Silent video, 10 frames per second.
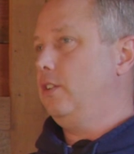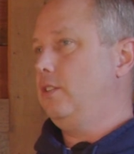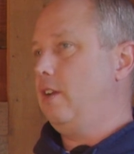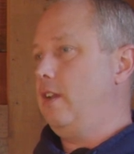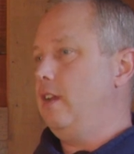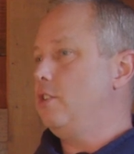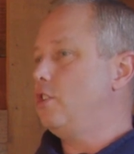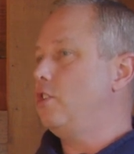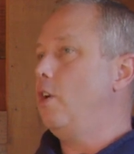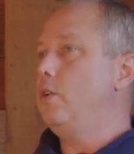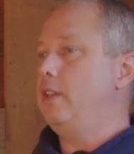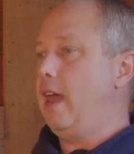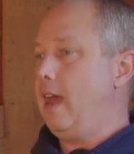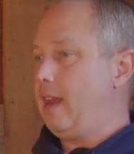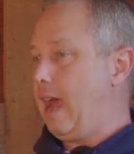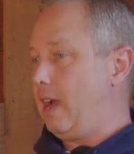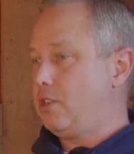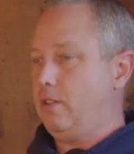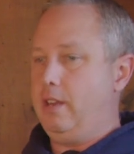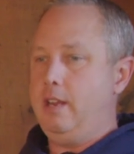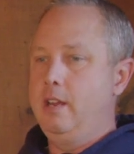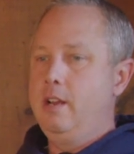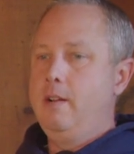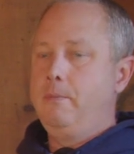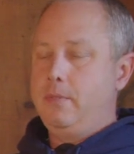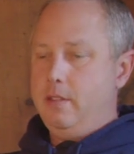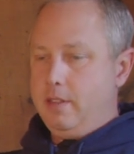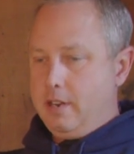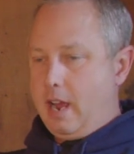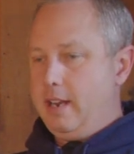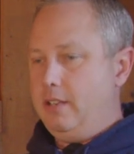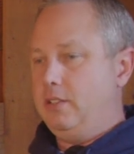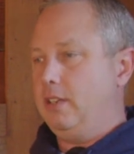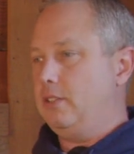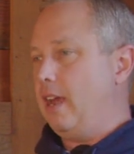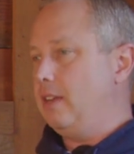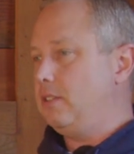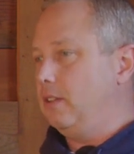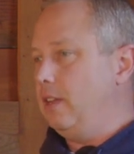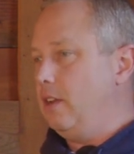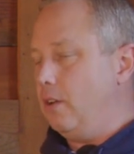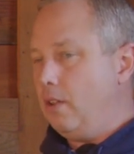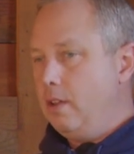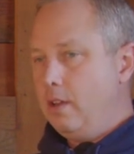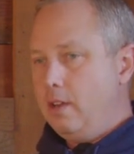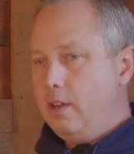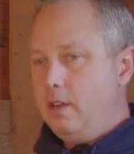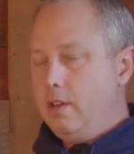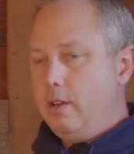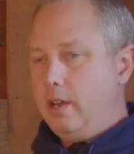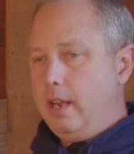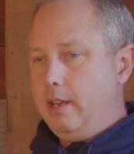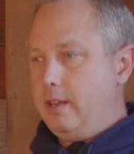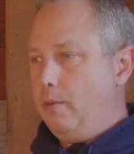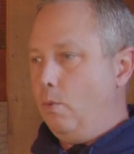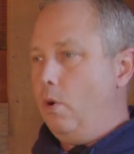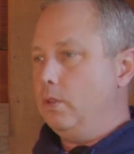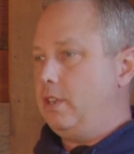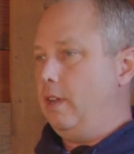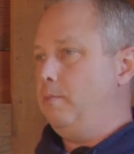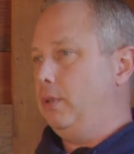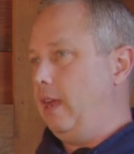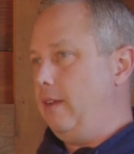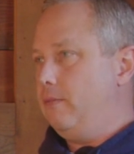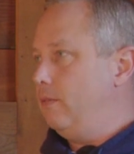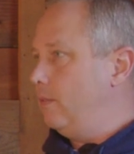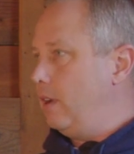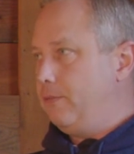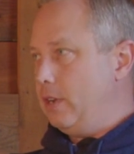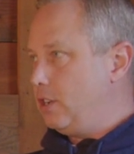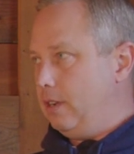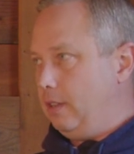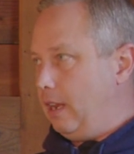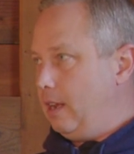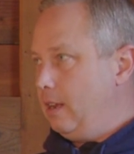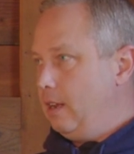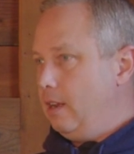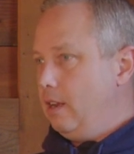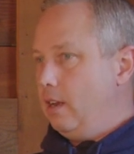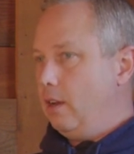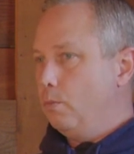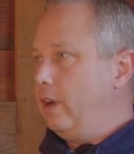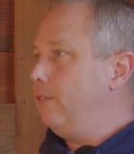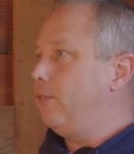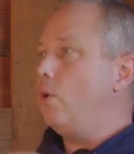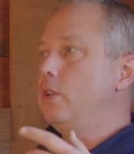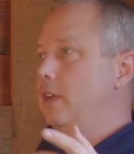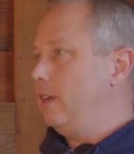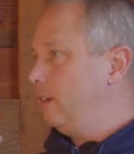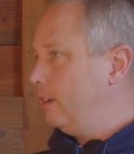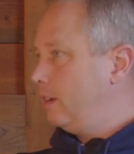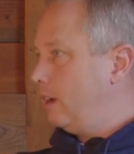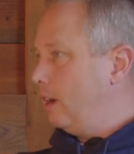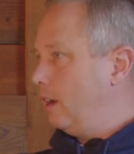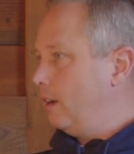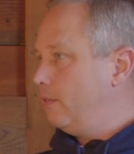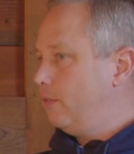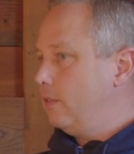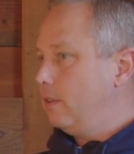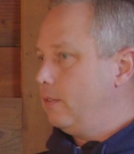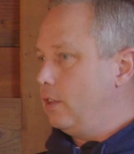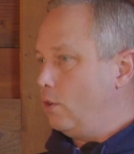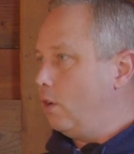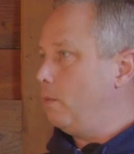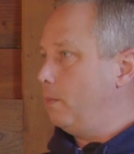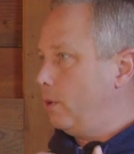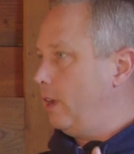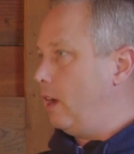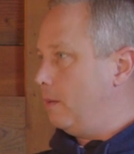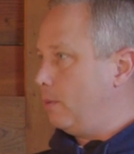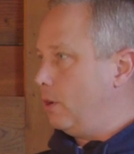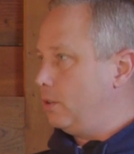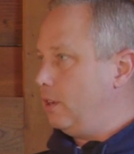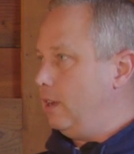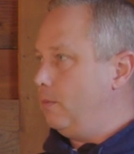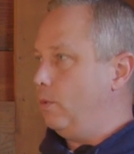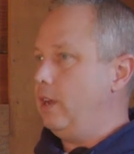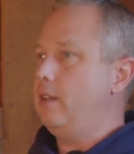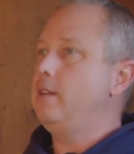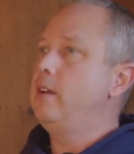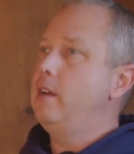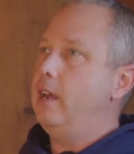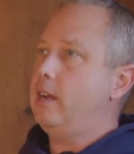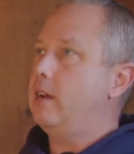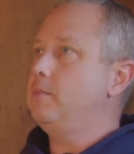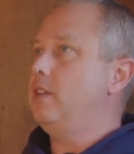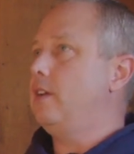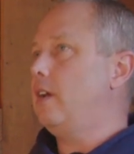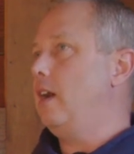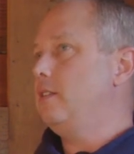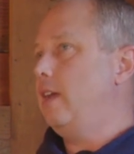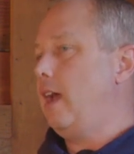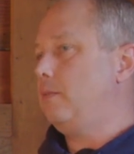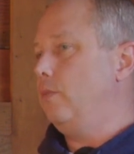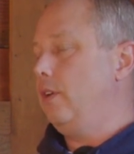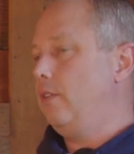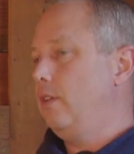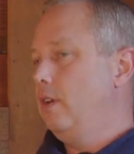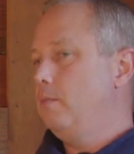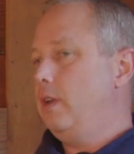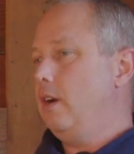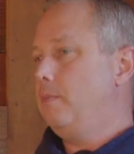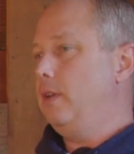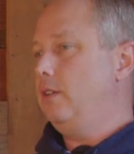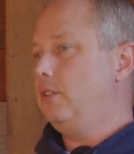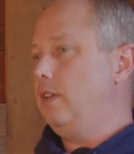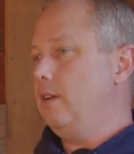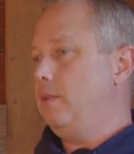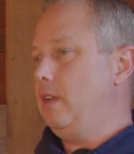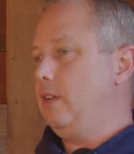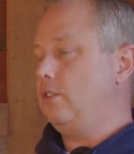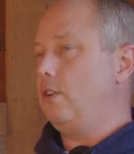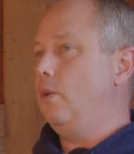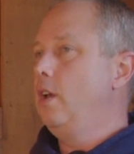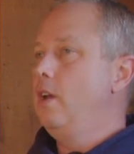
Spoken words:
study and showed that actually the 96S allele, it won't template efficiently refolding of the normal prion protein when it comes into contact with PRP CWD. So